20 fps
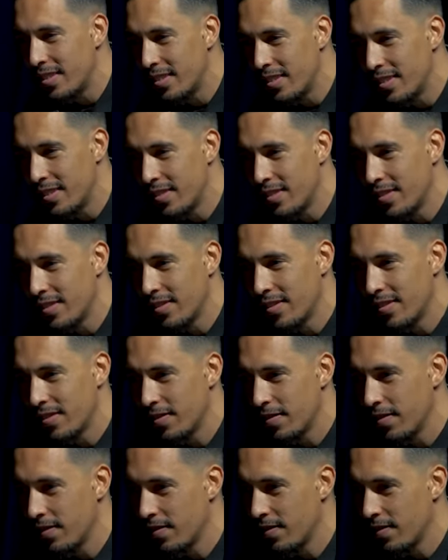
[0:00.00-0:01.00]

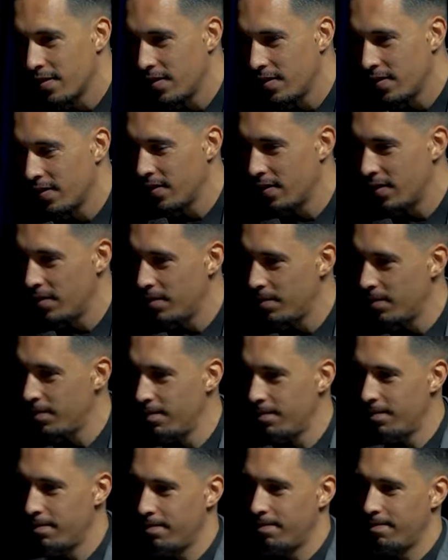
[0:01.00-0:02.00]

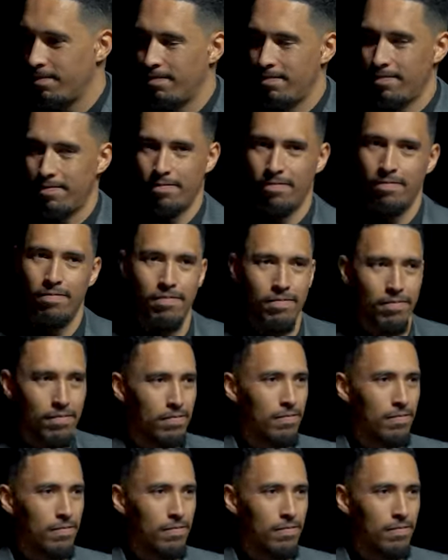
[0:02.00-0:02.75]
Nothing is said.